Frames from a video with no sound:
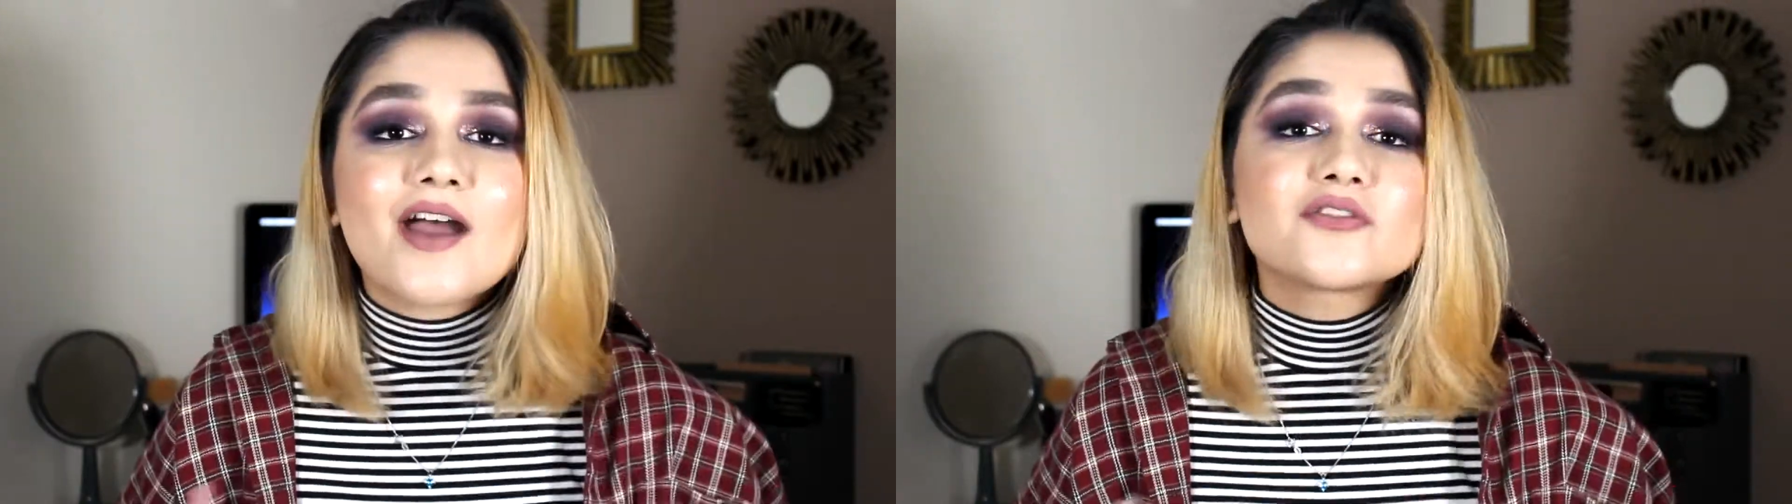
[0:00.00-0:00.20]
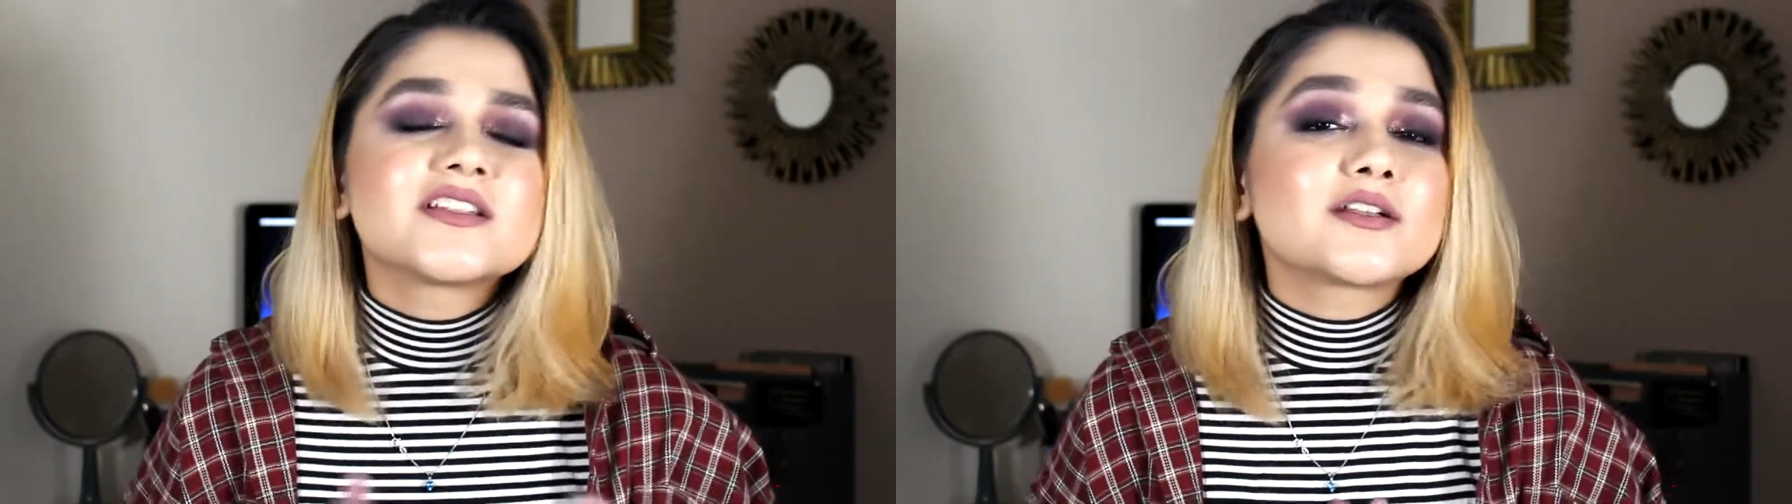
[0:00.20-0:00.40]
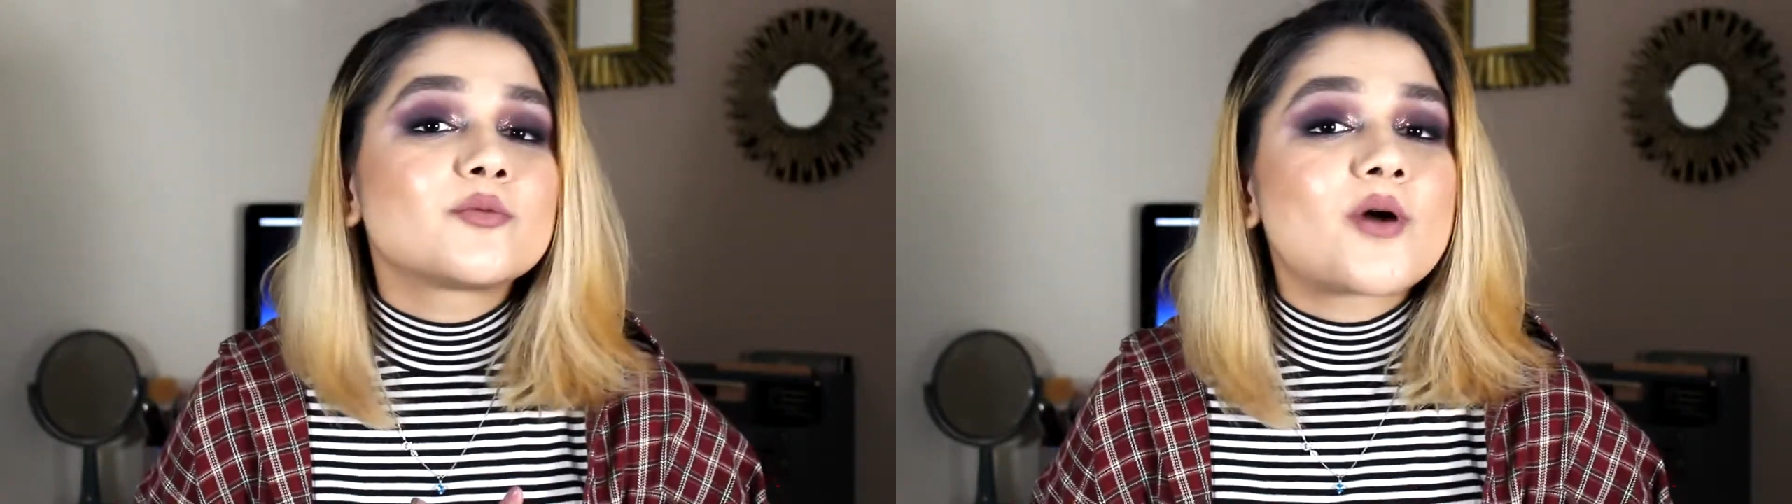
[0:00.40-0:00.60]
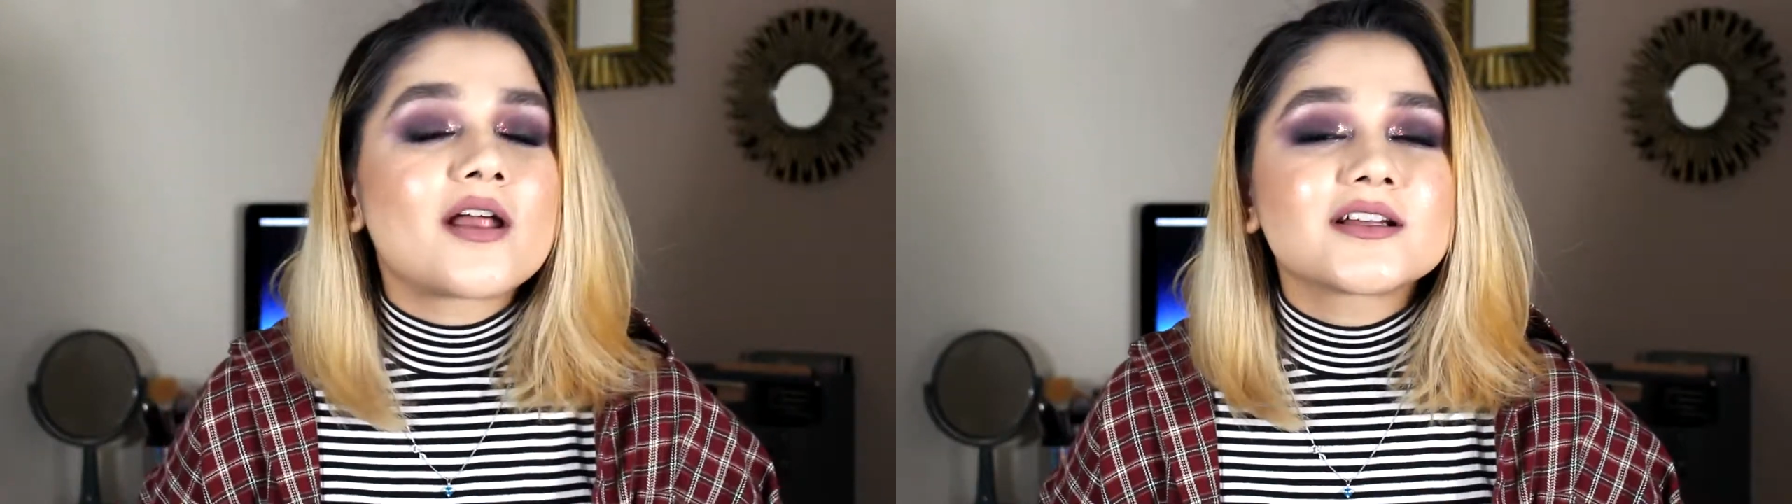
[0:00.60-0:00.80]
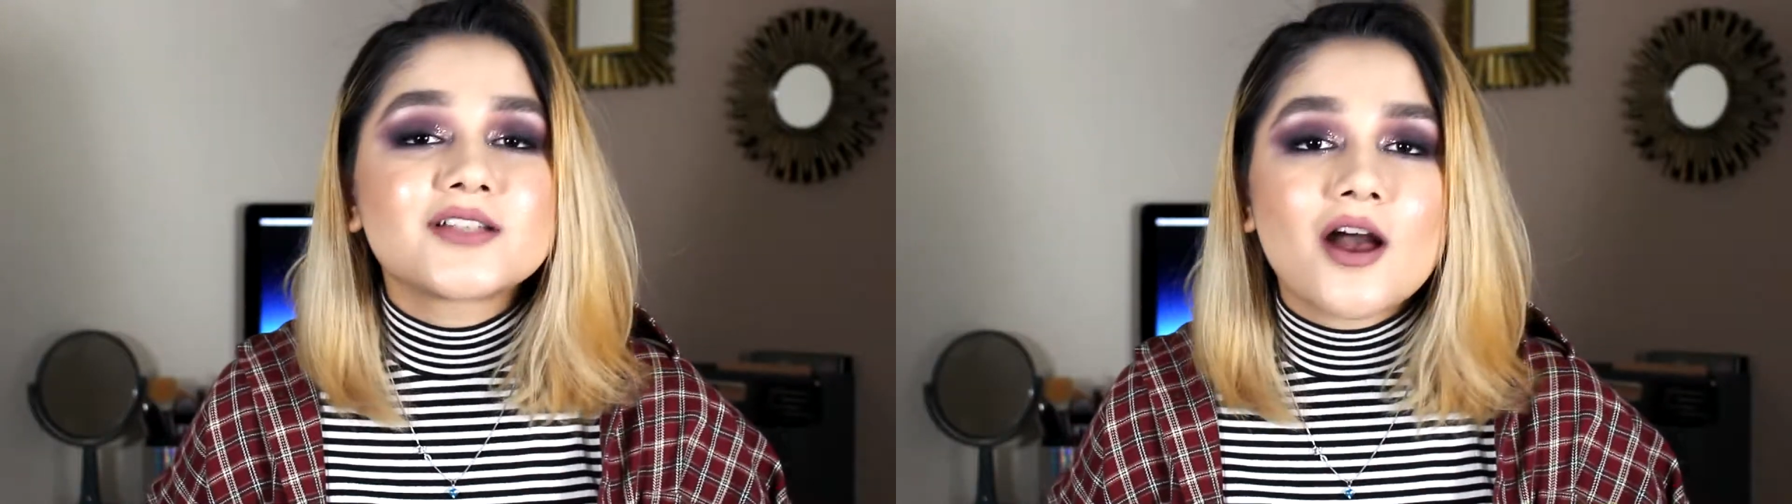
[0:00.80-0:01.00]
Every single
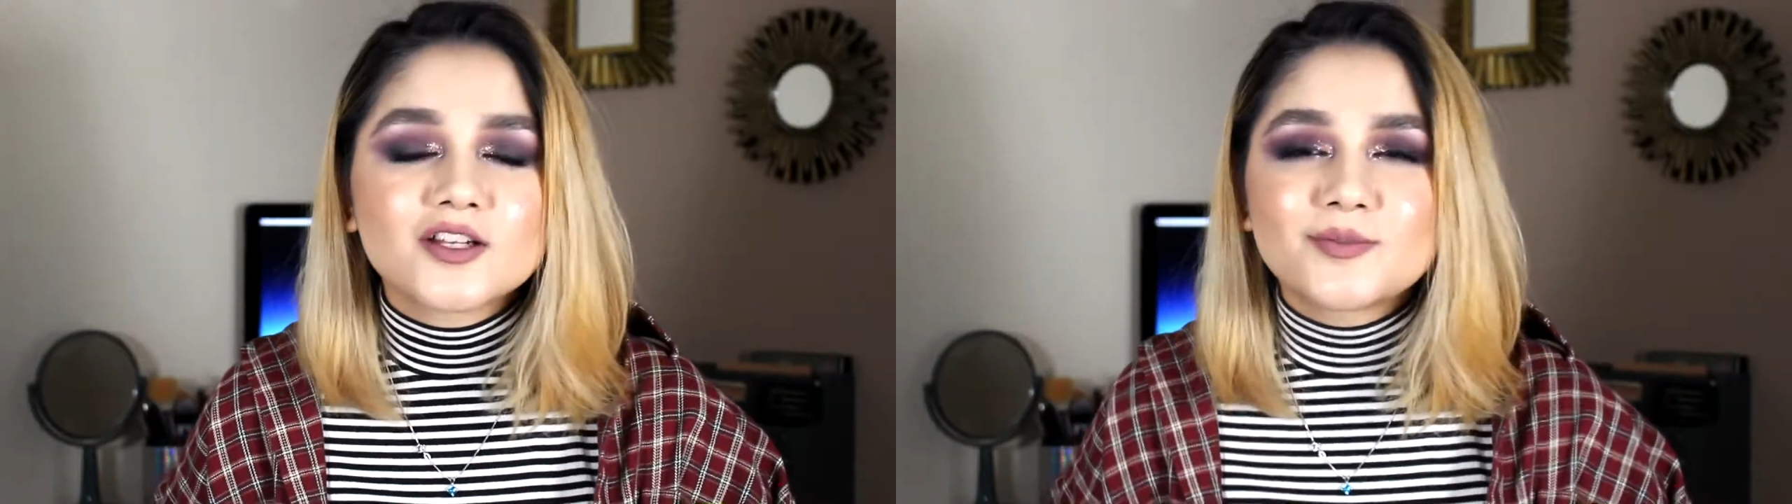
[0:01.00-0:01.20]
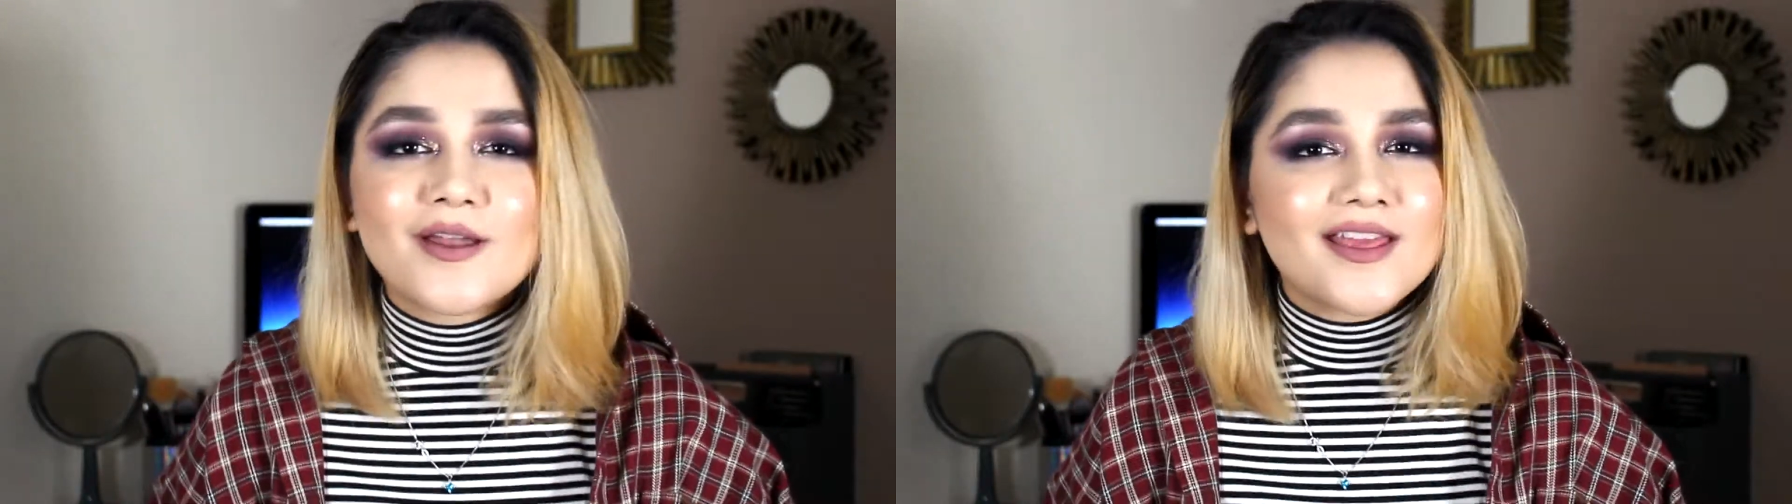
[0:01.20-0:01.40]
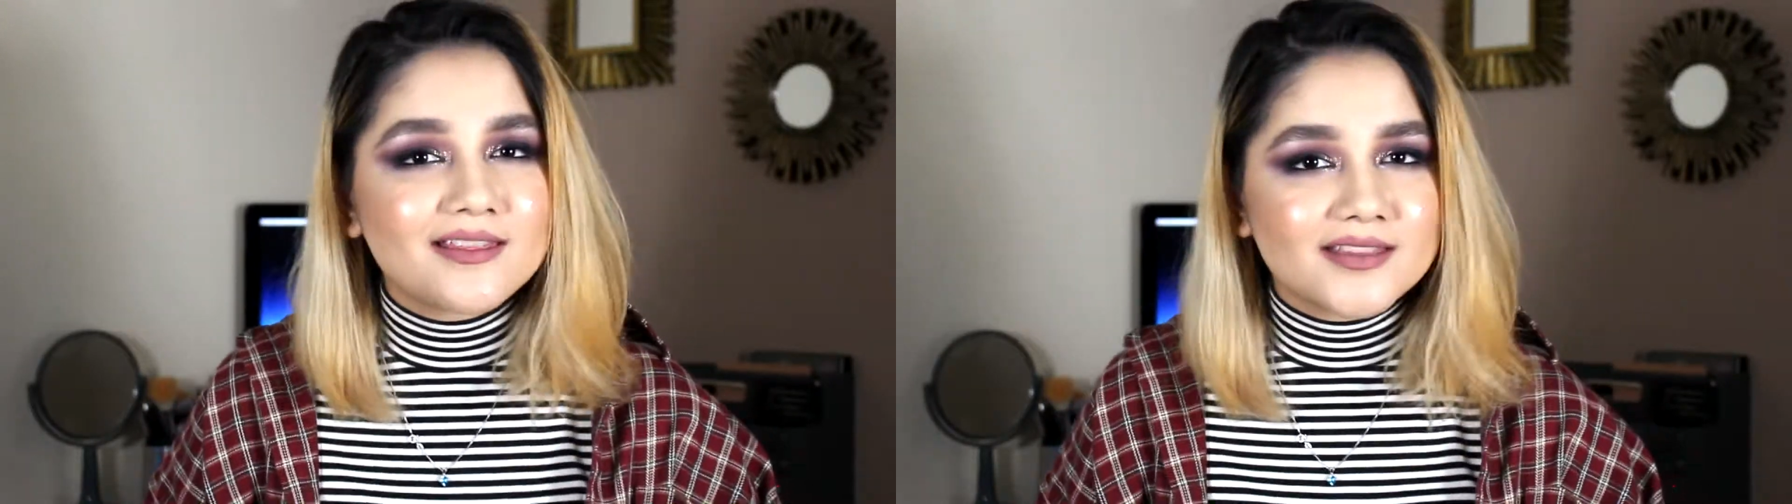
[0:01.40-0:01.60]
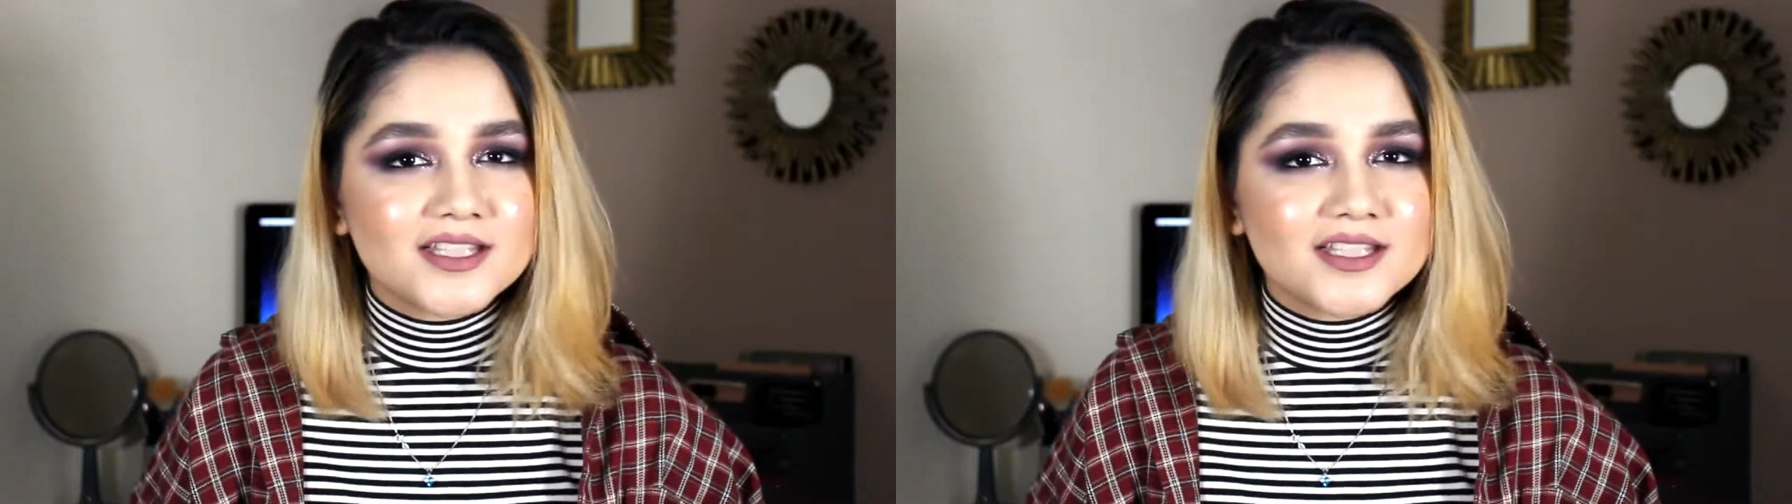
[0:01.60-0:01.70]
product talked about in